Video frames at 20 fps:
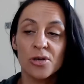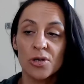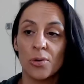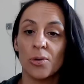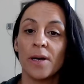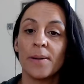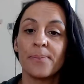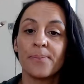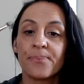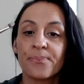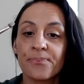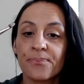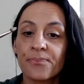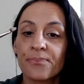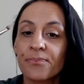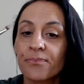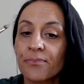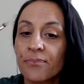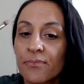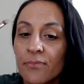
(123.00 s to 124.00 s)
to it.
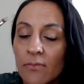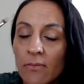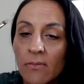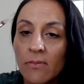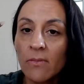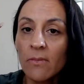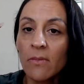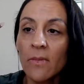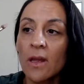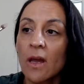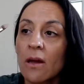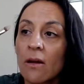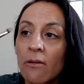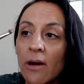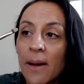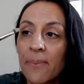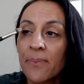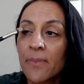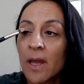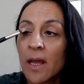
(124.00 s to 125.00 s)

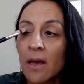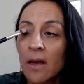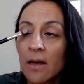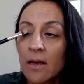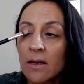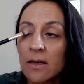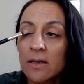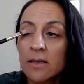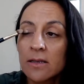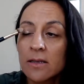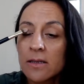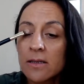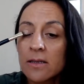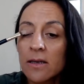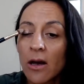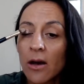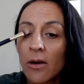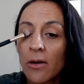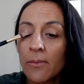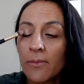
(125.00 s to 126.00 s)
Alright,
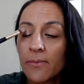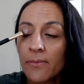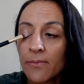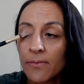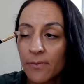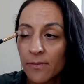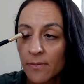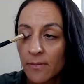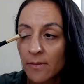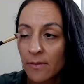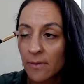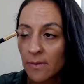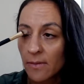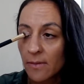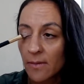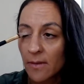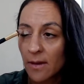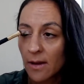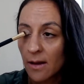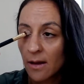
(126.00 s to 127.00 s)
so
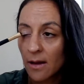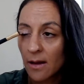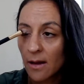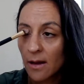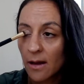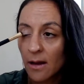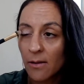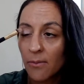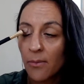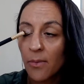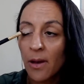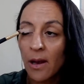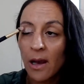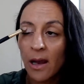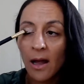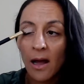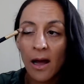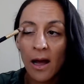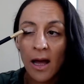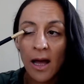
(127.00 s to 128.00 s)

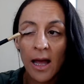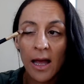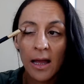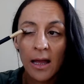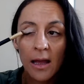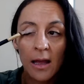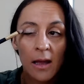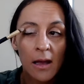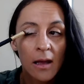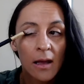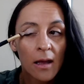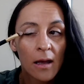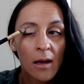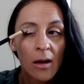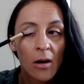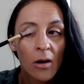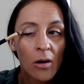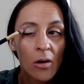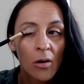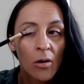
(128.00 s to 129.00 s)
apply
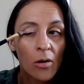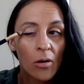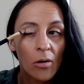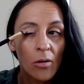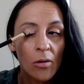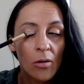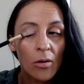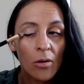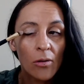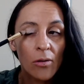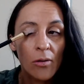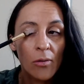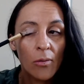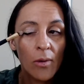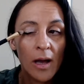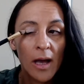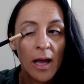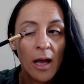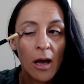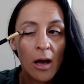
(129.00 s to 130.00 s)
all the
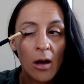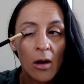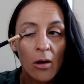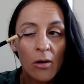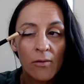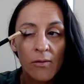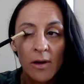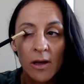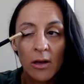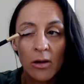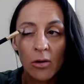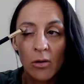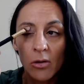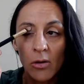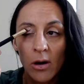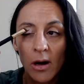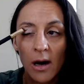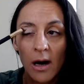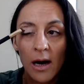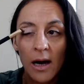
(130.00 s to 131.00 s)
way over
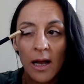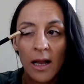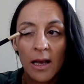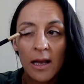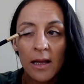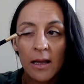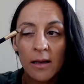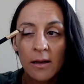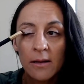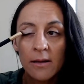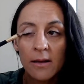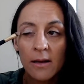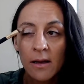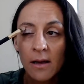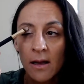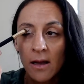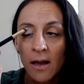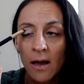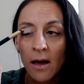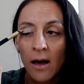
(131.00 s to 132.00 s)
your eyelid,
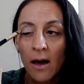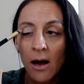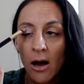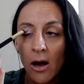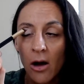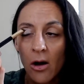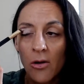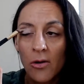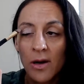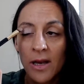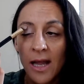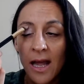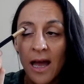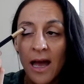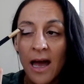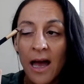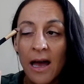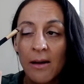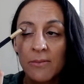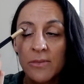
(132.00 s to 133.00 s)
only
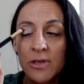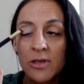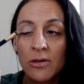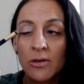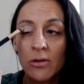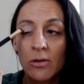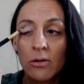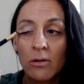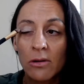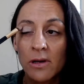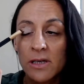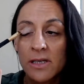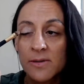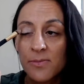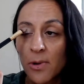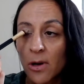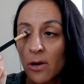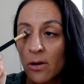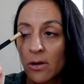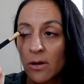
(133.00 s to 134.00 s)
up to your crease
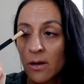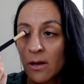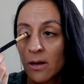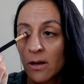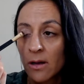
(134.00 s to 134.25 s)
bone.